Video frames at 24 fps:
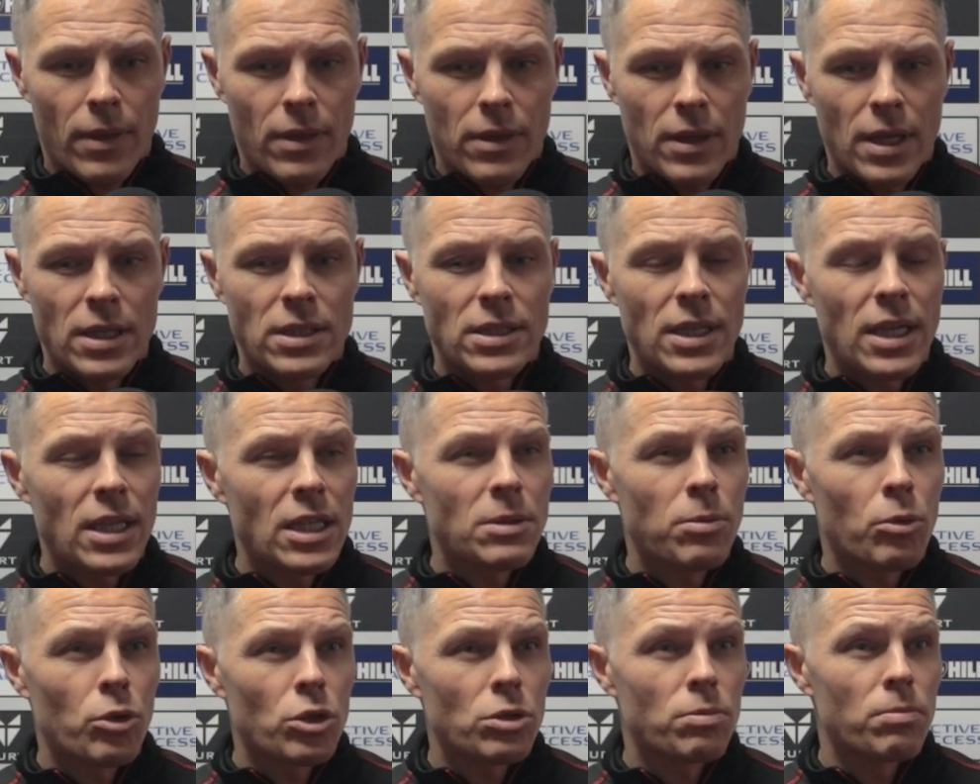to say to the
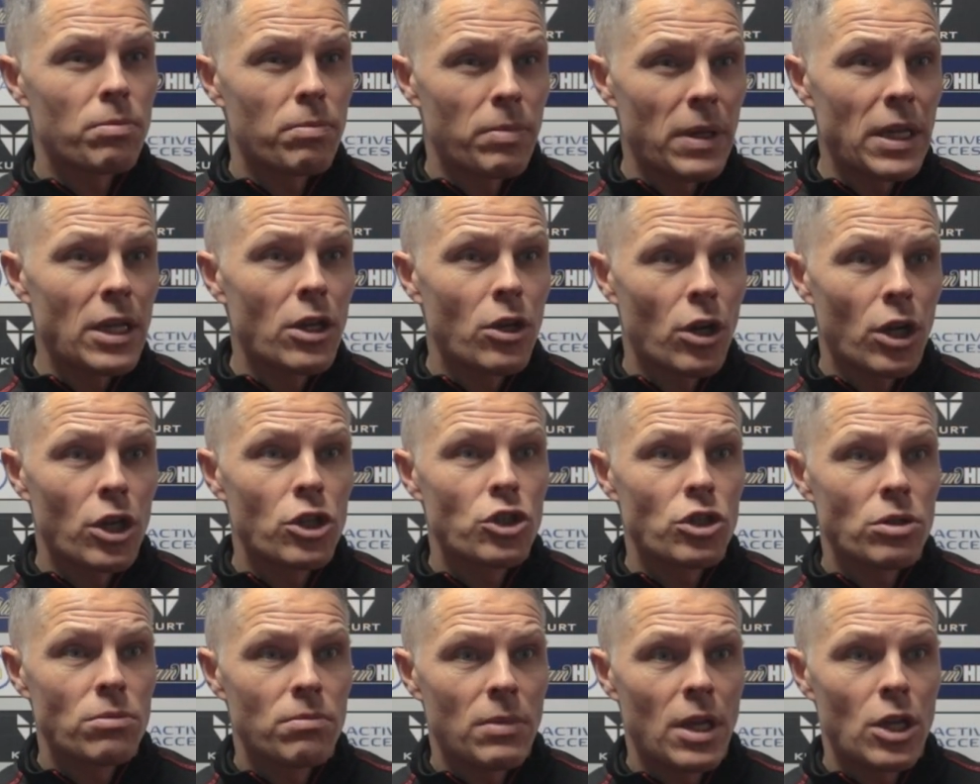supporters, be
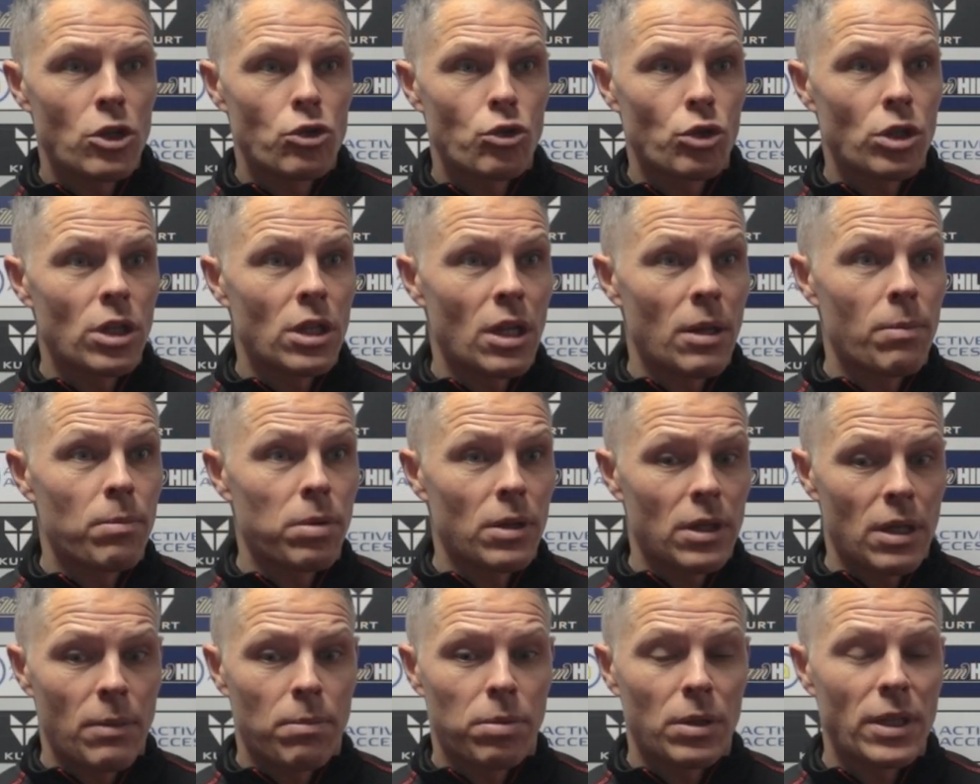encouraging, make sure that
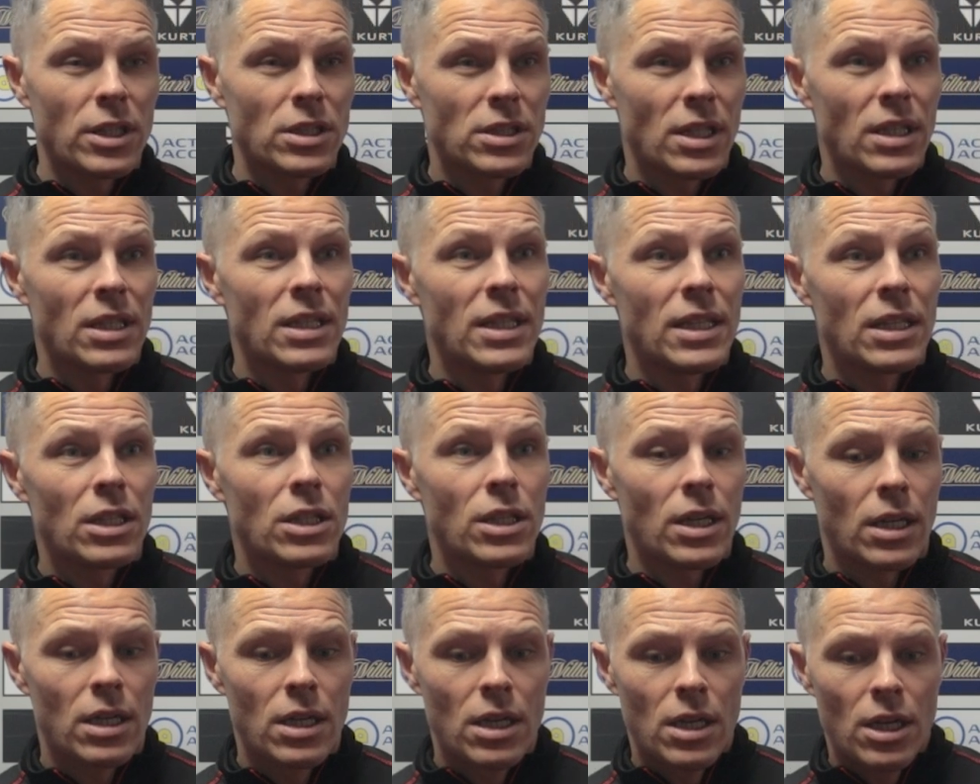the players can hear
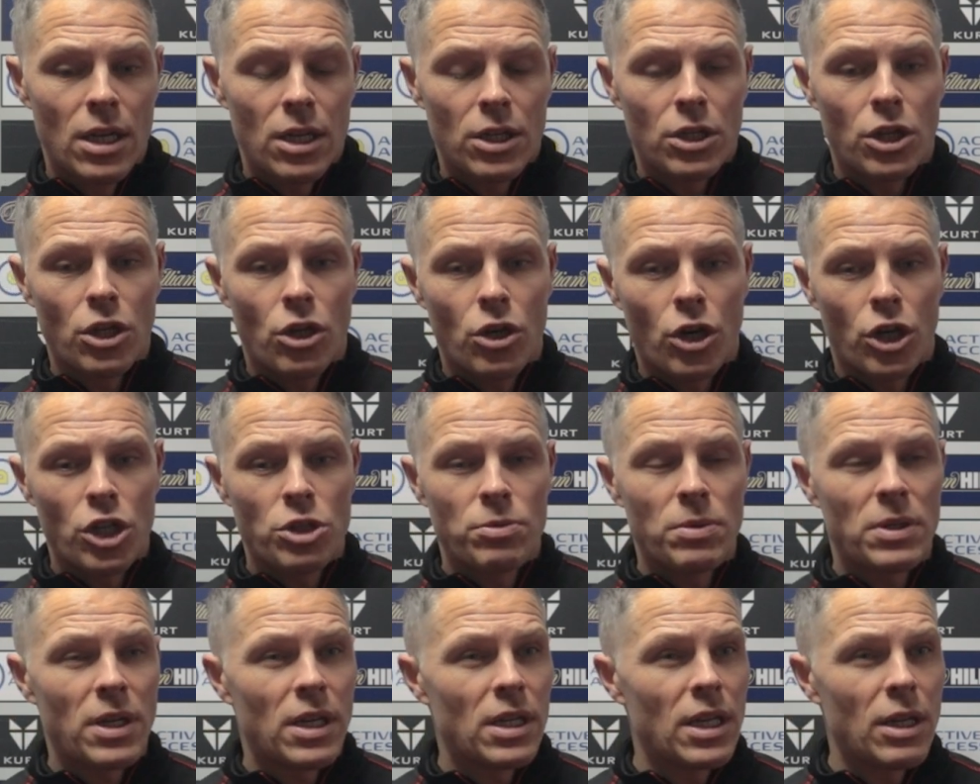your
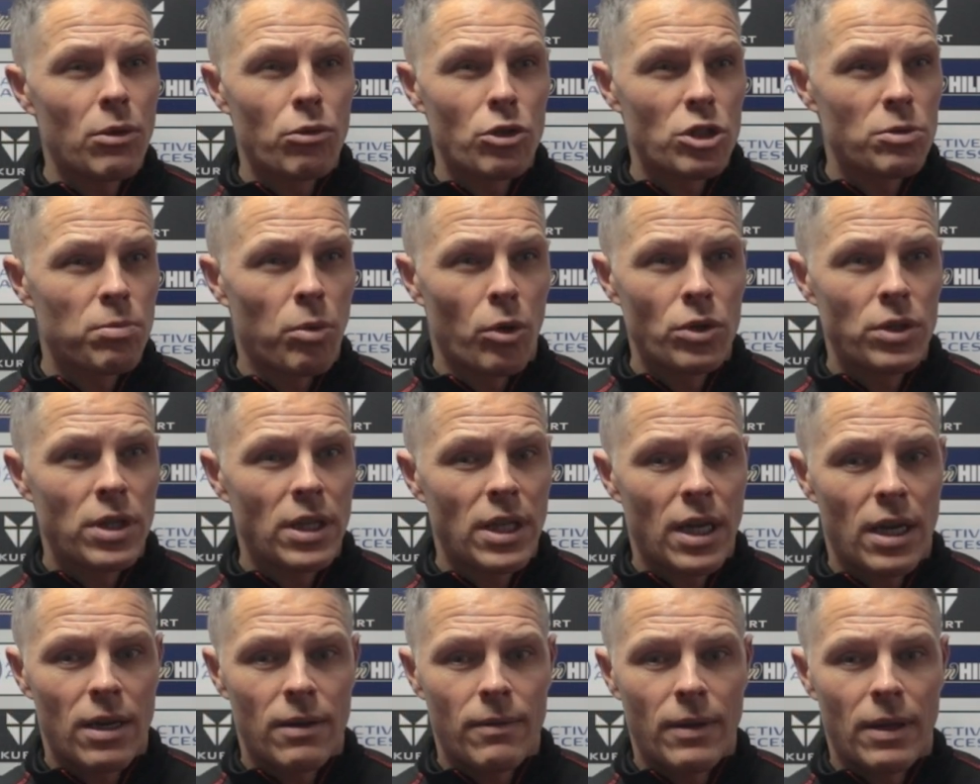encouragement, and they'll respond
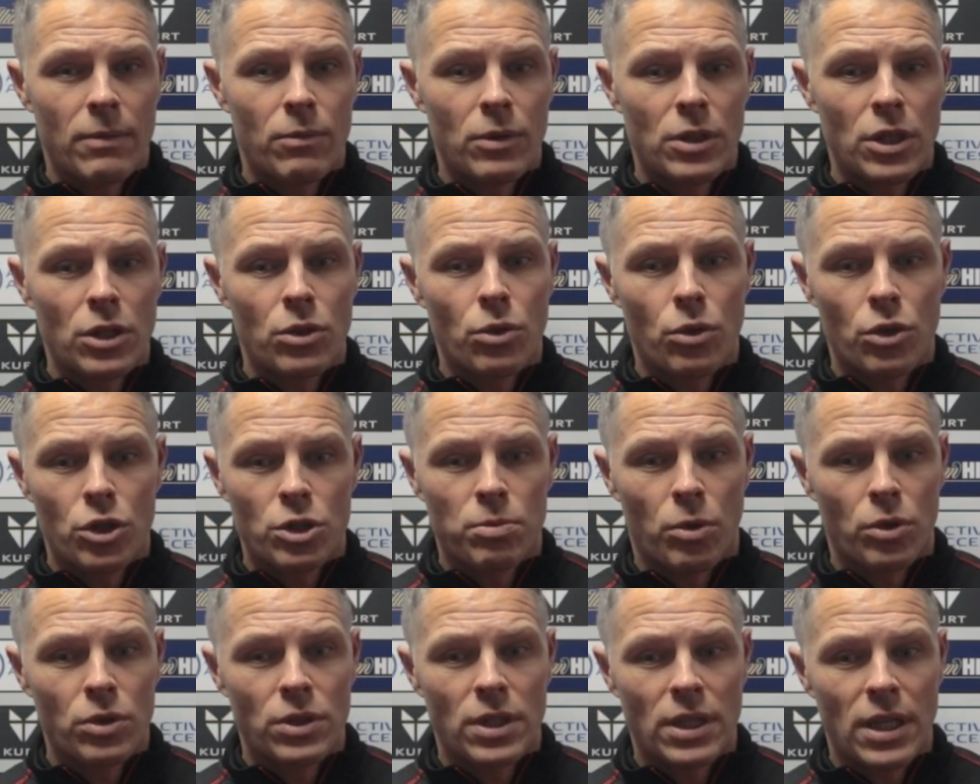to that. And when they do
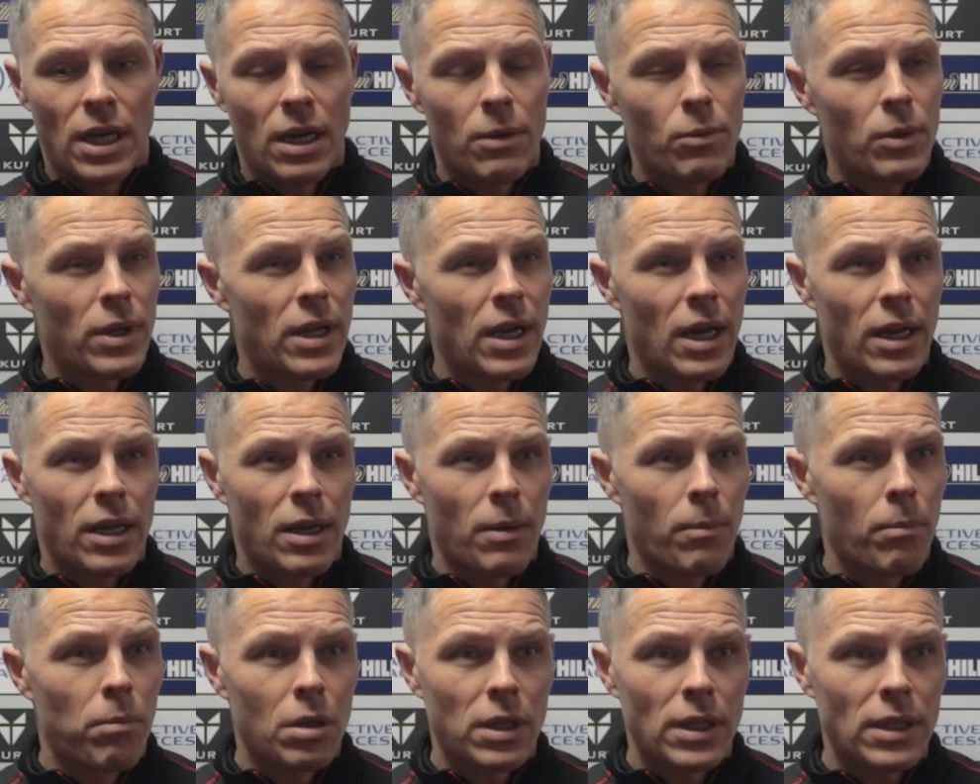respond to that, we get a
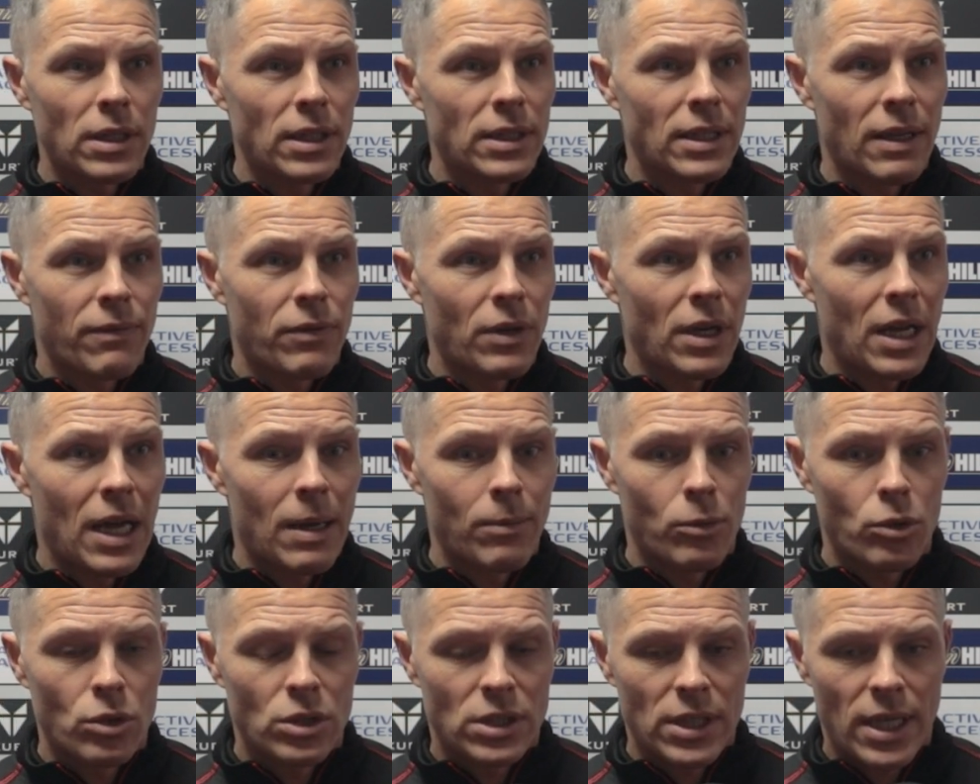completely different
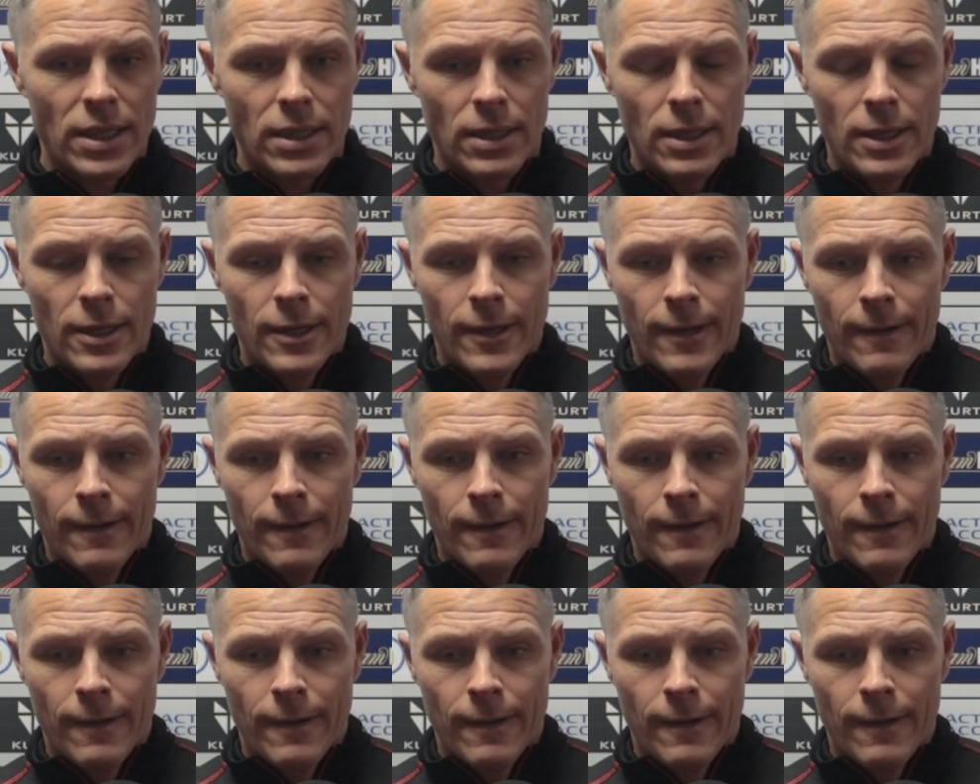Hamilton side.